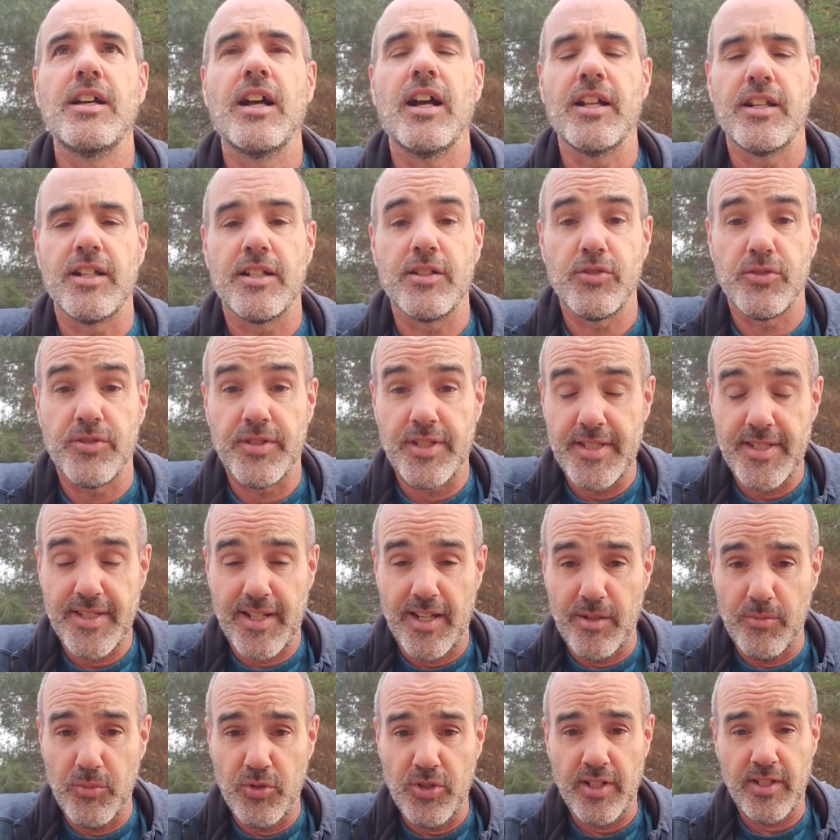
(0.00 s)
another
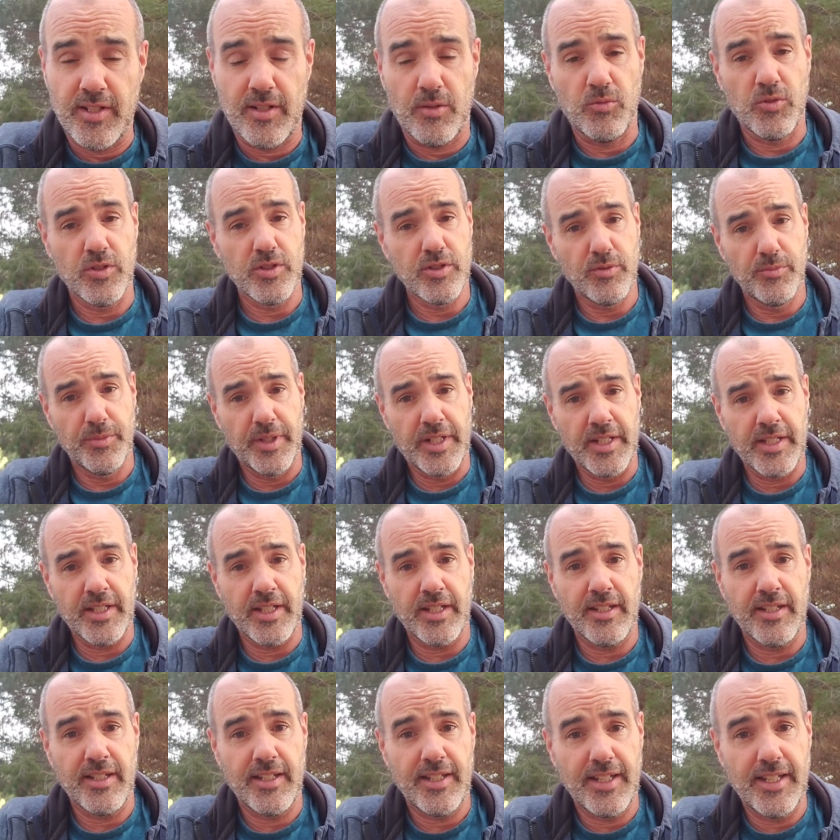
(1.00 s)
disclaimer that I want to
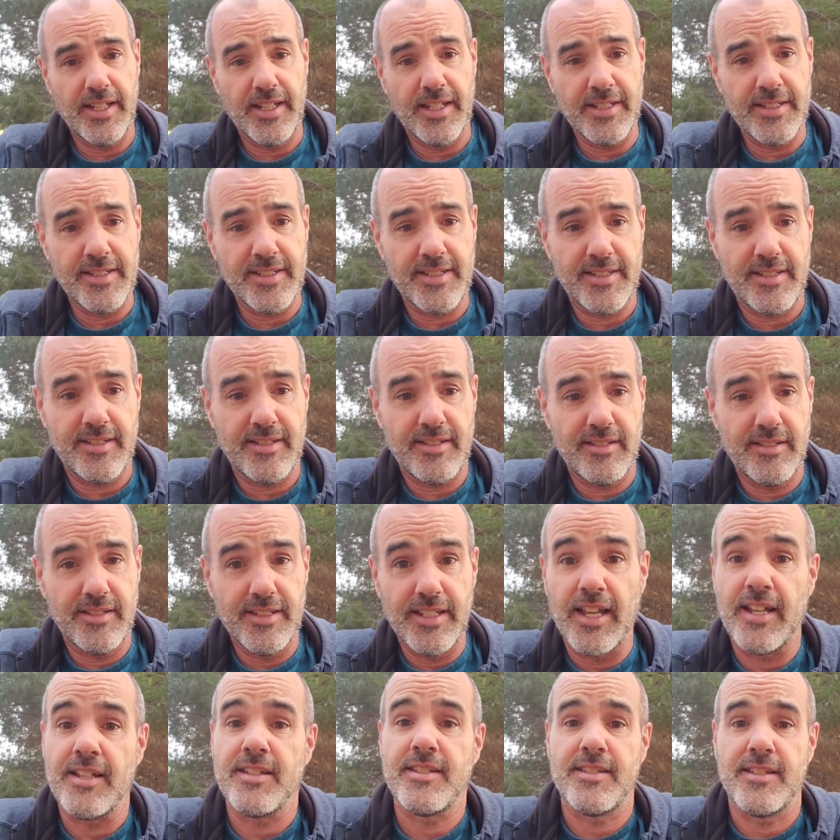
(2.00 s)
make, it's
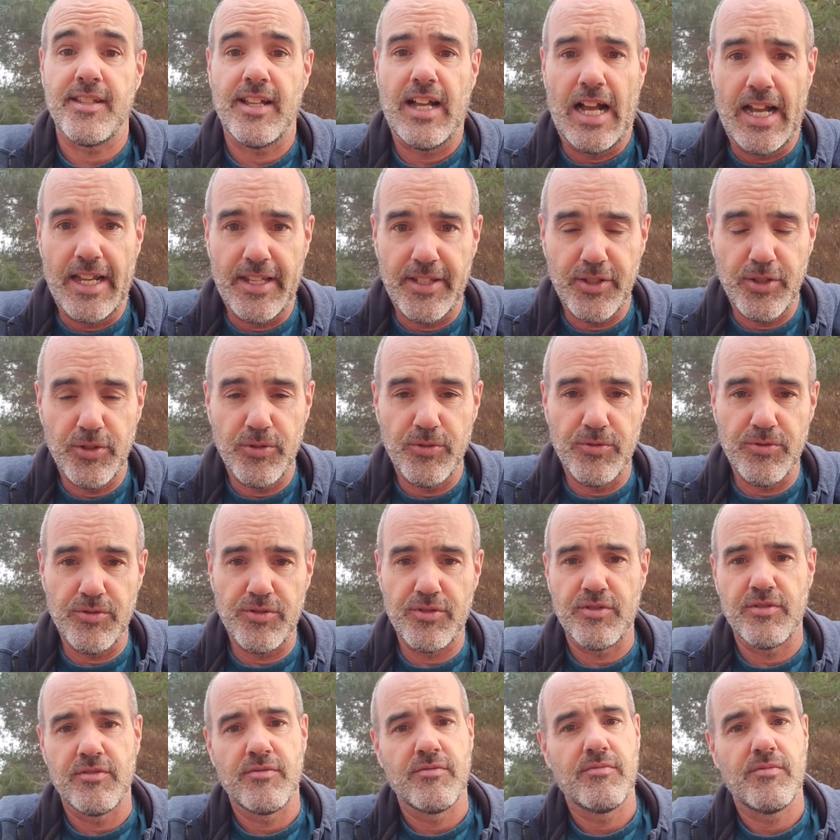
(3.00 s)
yes, I
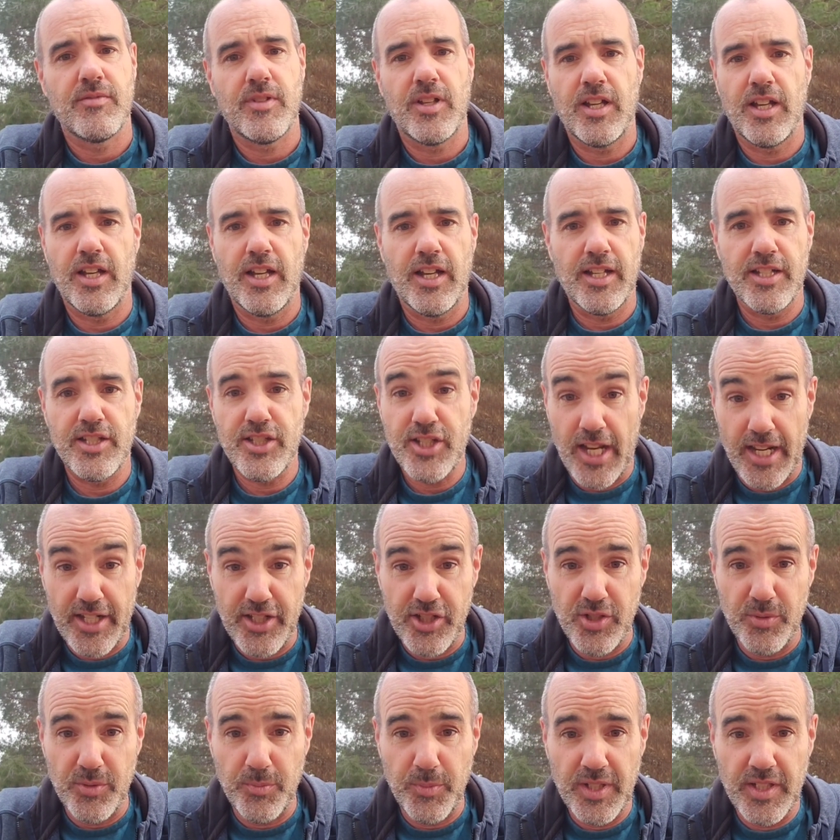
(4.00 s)
use
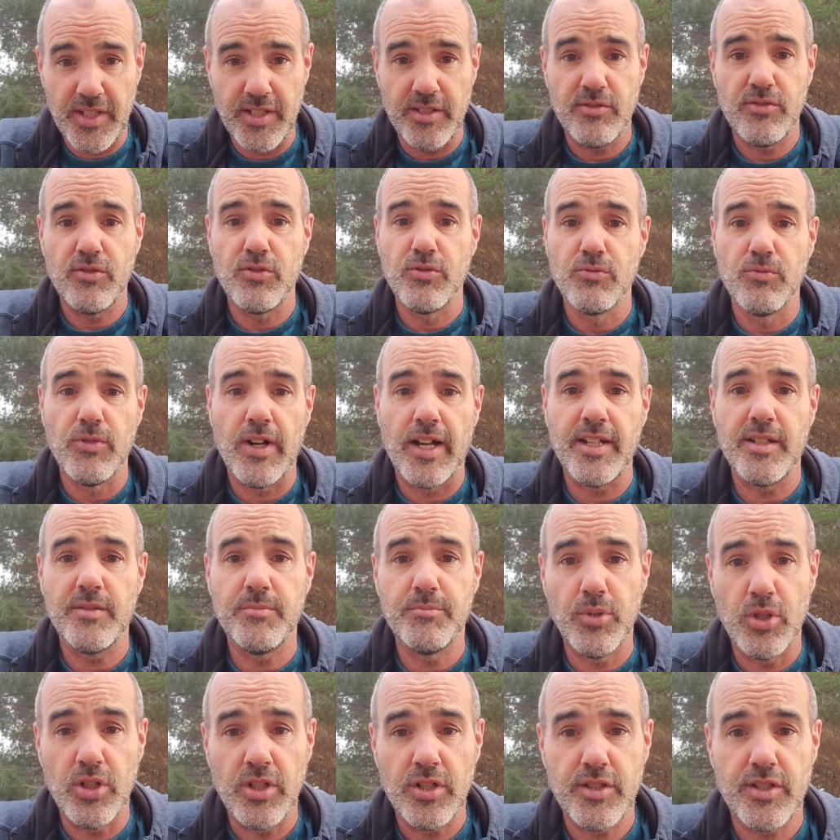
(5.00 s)
ChatGPT to write
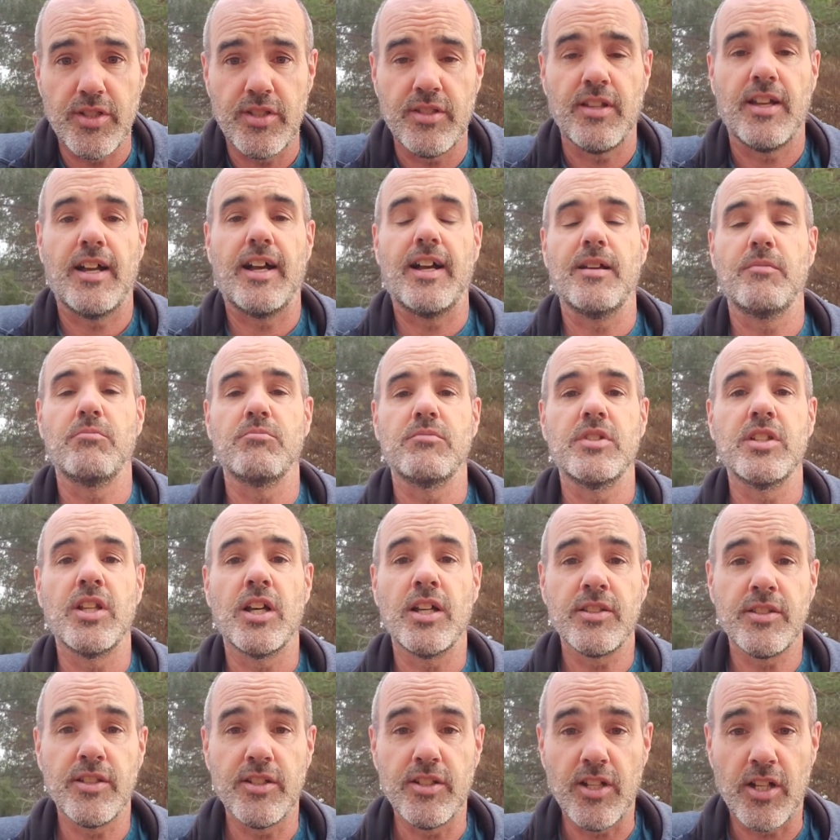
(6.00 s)
books. I'm
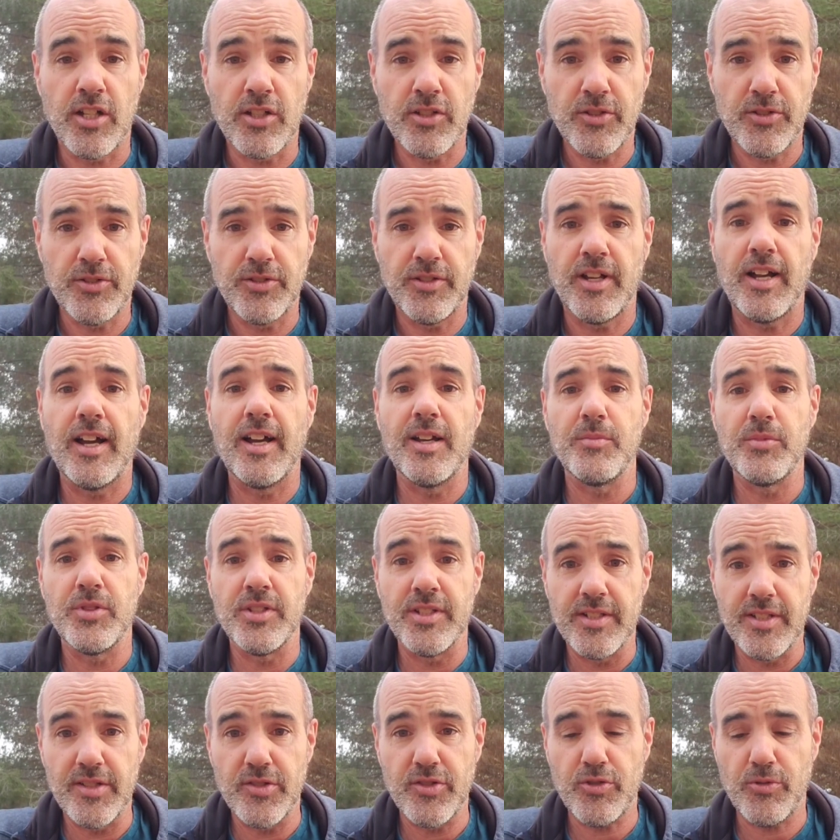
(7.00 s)
not an author. I'm
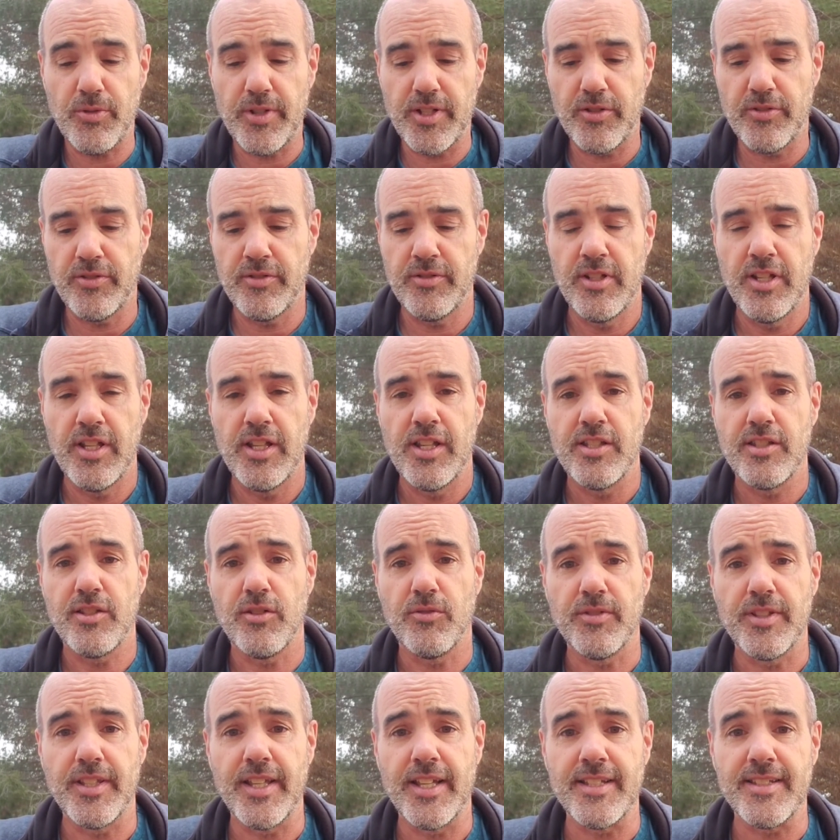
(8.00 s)
an illustrator.
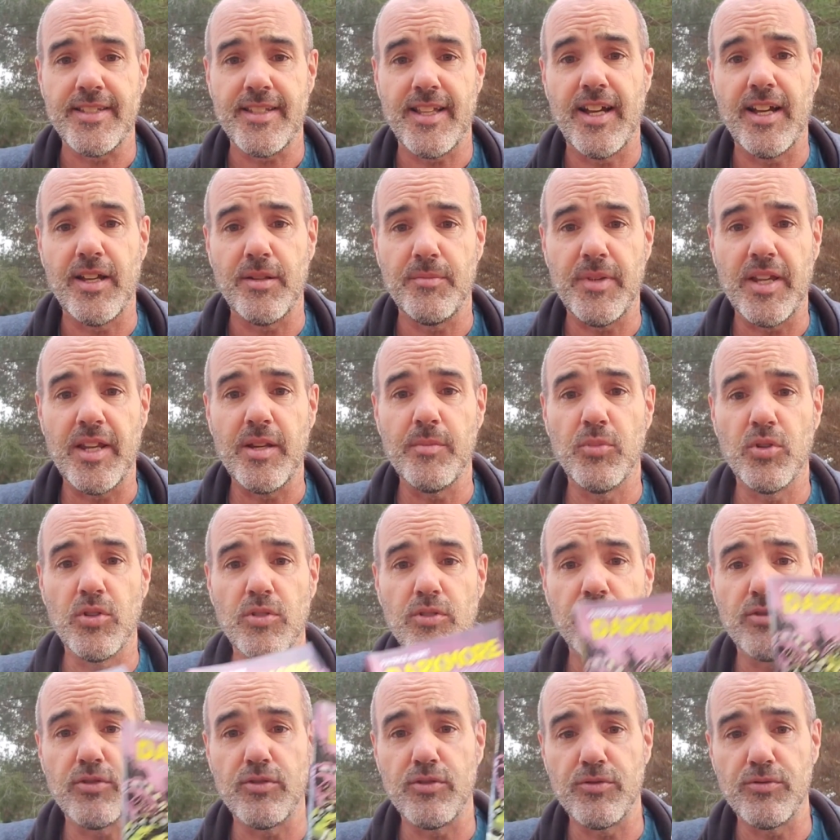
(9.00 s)
So yes, I'm
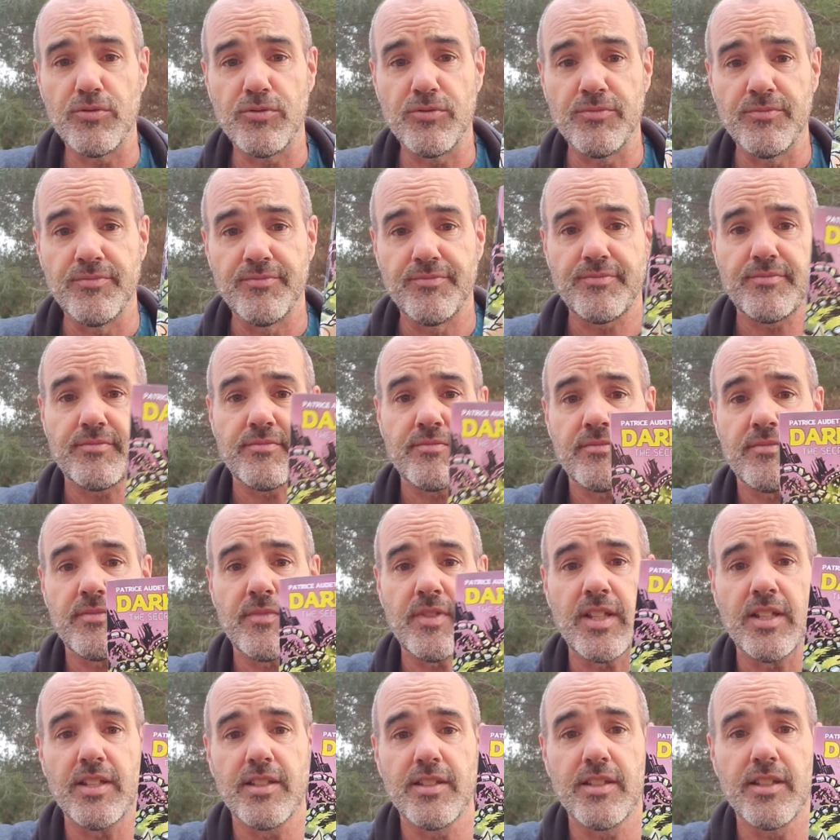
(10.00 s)
able to do
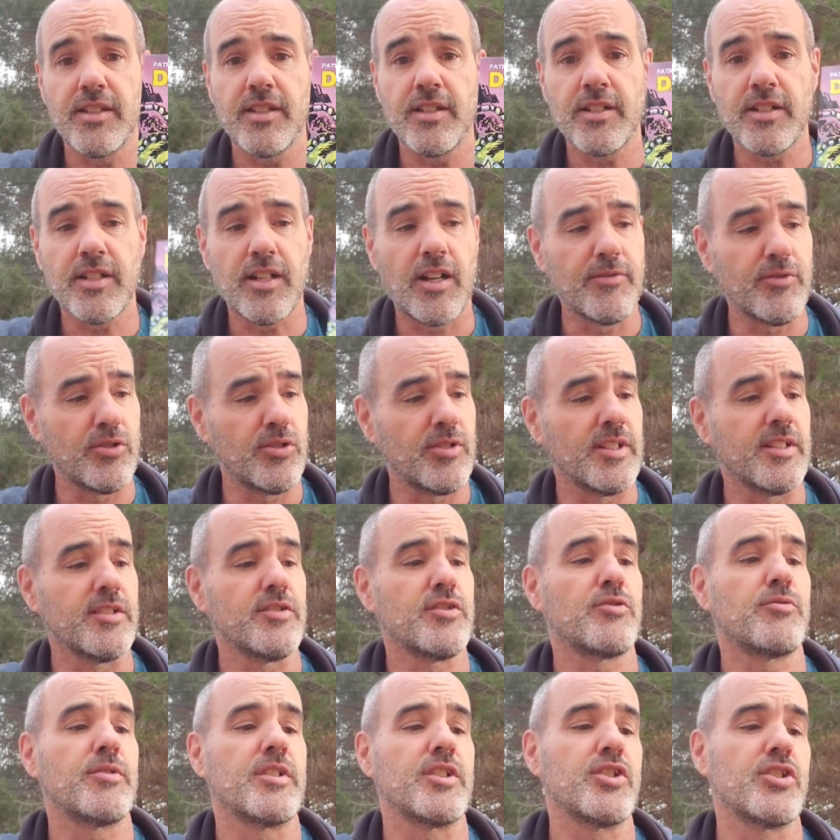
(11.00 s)
the cover
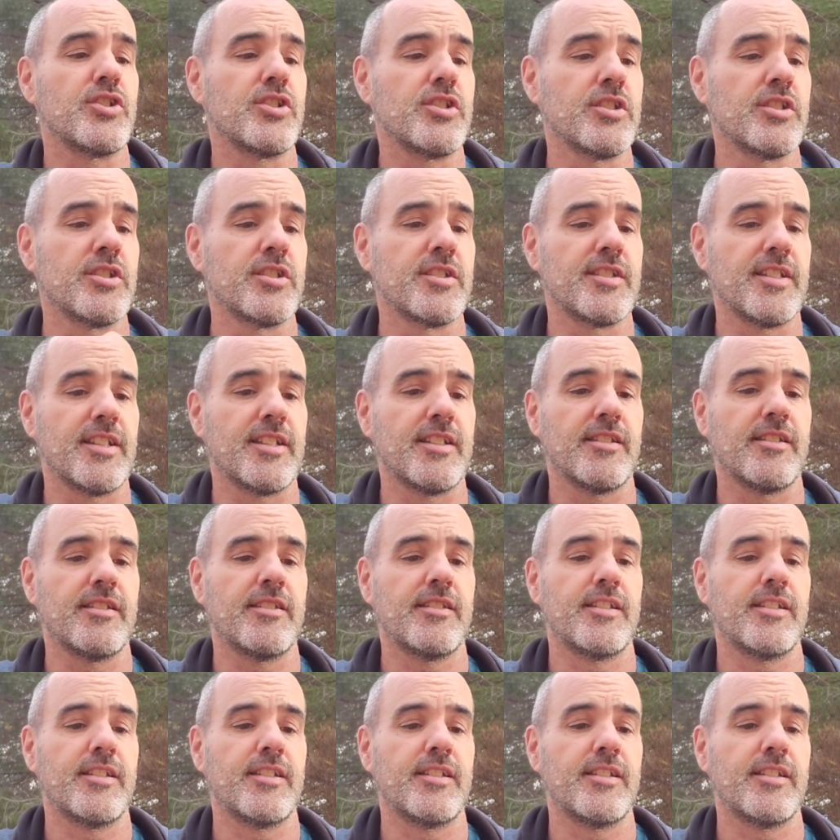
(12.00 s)
illustrations and